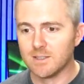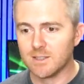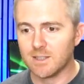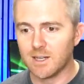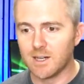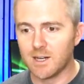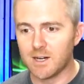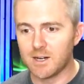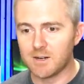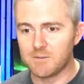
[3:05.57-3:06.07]

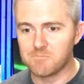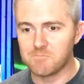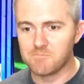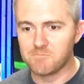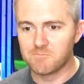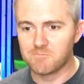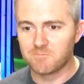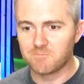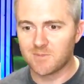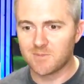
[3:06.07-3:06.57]
Um,
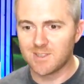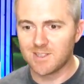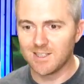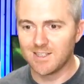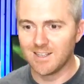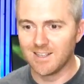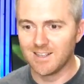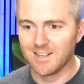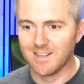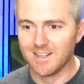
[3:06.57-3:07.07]

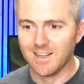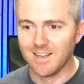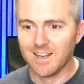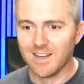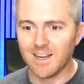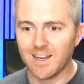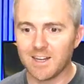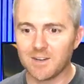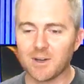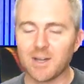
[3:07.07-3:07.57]

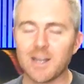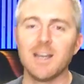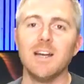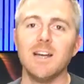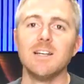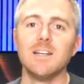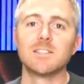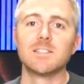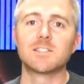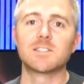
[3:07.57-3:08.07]
anyway,
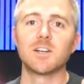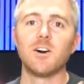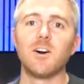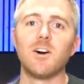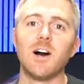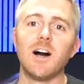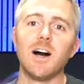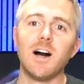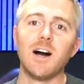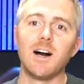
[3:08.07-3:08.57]
so
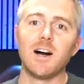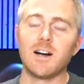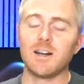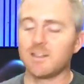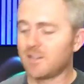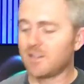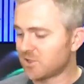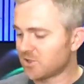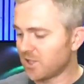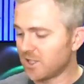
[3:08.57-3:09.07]
uh,
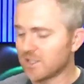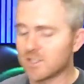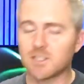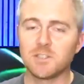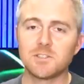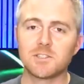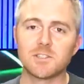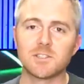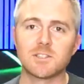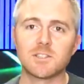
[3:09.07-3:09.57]
the
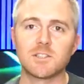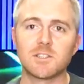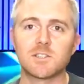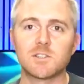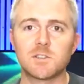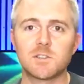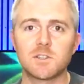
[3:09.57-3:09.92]
transducers are,